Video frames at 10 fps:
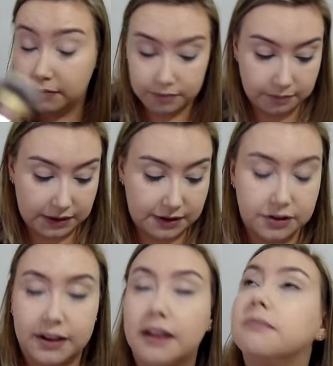But that's
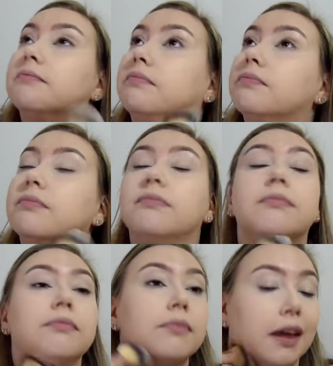okay.
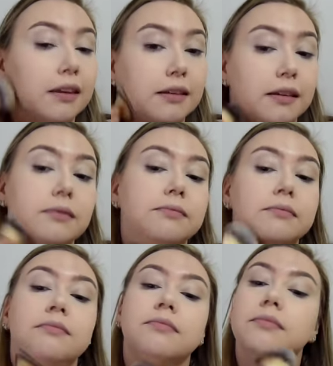As I said,
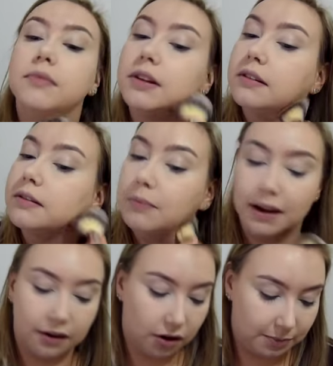this is my
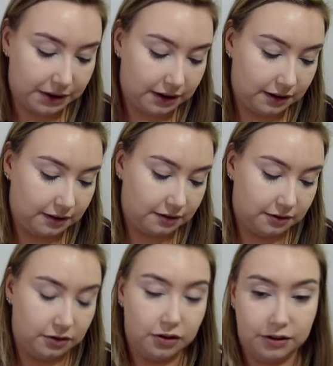hobby,
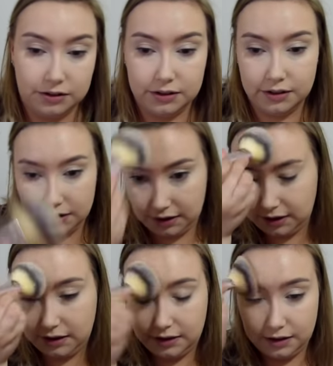and
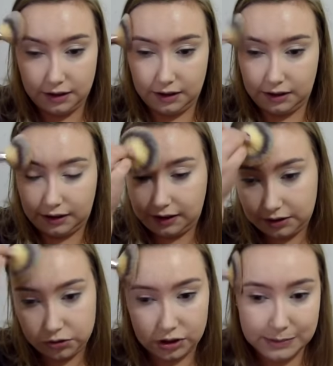I get
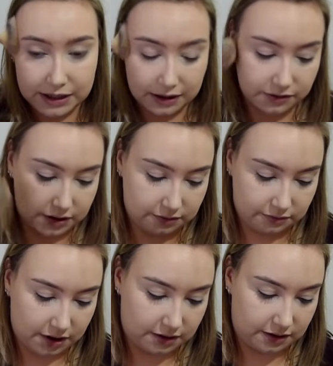enjoyment out of it
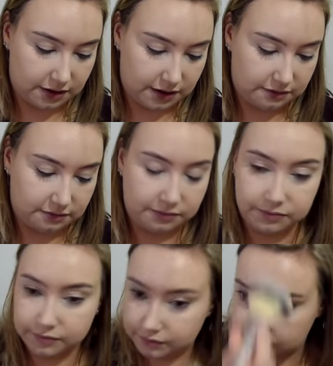rather than
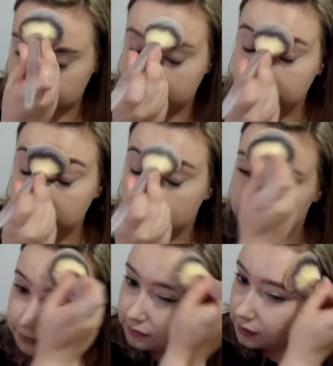
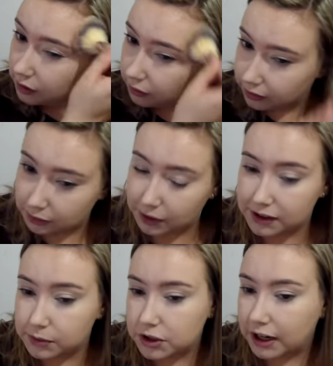career-wise,
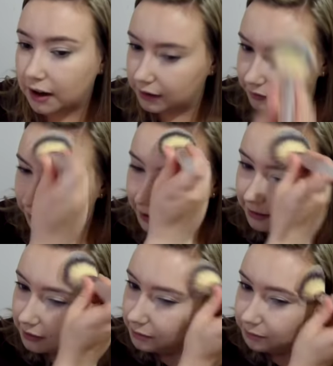which I kind of like
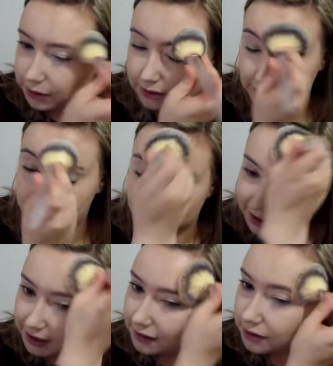because I feel
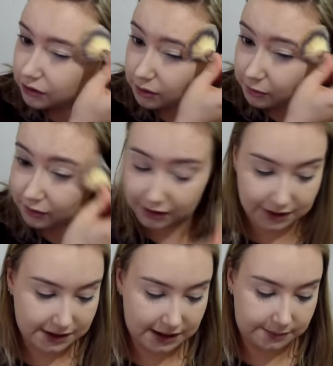like there
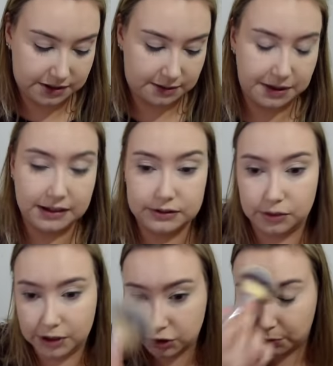seems to be so
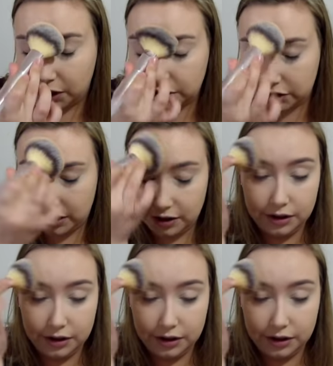much pressure